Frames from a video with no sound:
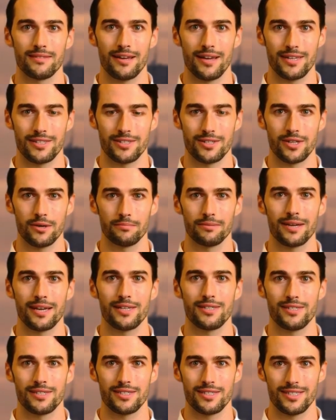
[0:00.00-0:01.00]
In some
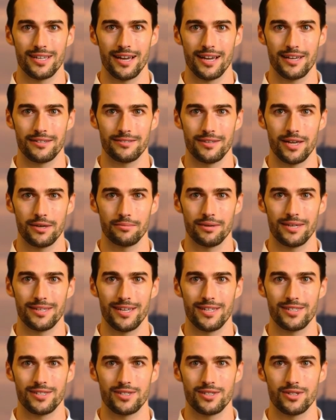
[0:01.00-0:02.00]
cases, it may be
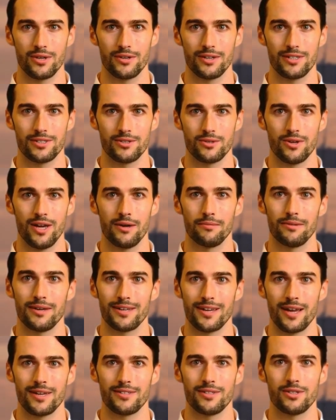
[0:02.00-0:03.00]
necessary to have the
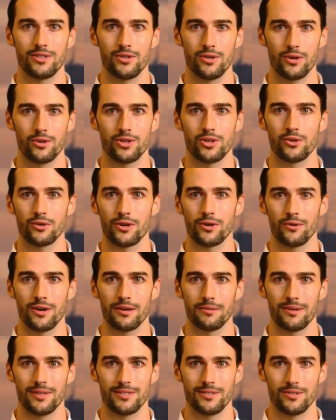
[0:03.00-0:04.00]
non-disclosure
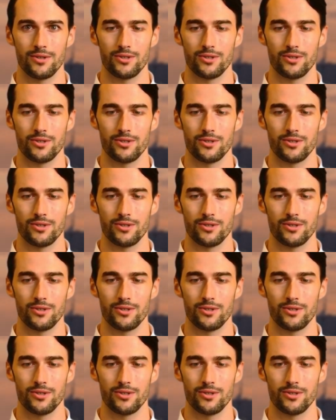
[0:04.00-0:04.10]
agreement